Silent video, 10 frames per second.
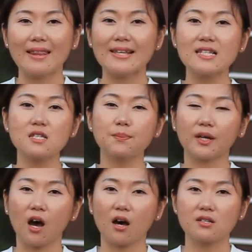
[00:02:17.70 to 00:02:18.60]
This is
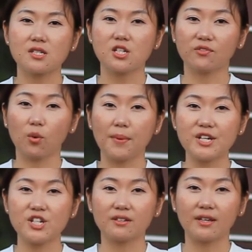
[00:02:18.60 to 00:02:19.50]
because deformation